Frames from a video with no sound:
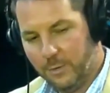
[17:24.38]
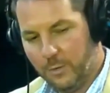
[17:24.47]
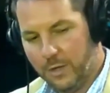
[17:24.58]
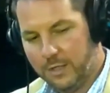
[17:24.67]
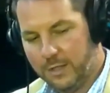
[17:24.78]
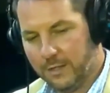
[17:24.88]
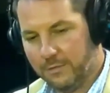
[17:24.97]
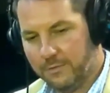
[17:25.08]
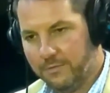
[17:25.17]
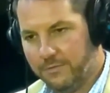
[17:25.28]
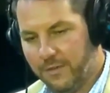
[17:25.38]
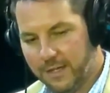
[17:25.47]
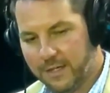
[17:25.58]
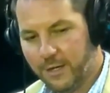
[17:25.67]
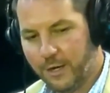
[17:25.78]
what the
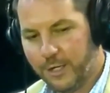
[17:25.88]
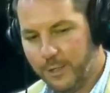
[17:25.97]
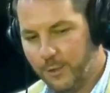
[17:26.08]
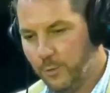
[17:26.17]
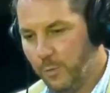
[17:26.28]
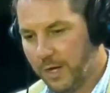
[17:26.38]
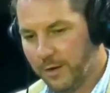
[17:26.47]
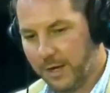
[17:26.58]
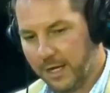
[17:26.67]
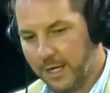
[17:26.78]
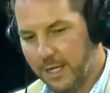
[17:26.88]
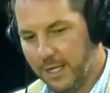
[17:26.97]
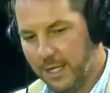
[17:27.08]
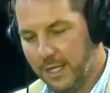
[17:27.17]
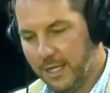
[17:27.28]
fuck are you wearing?
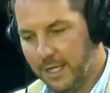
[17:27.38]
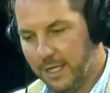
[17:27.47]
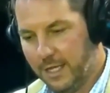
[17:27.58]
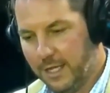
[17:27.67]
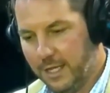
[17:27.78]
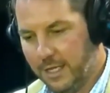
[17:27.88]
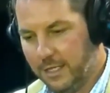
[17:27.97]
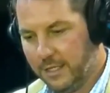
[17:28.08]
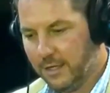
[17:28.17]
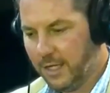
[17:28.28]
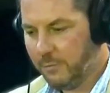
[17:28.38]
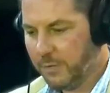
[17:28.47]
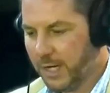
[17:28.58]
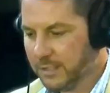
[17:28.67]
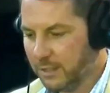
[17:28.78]
I go, hey,
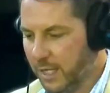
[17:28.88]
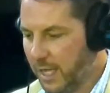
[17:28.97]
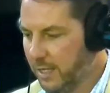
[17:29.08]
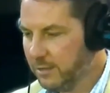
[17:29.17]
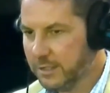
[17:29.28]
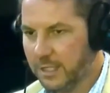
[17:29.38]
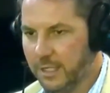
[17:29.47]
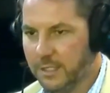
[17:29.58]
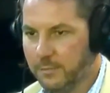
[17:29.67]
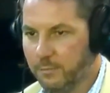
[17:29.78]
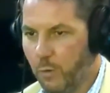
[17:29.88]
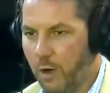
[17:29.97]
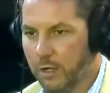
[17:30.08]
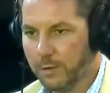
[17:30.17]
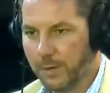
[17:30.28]
Brassel, I don't see any
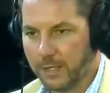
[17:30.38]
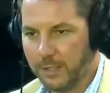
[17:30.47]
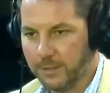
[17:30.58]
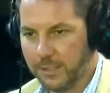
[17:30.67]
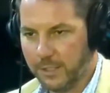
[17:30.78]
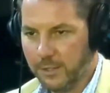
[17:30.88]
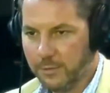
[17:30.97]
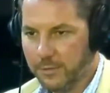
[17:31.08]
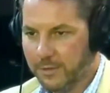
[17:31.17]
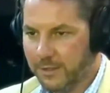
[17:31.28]
water around here, do you?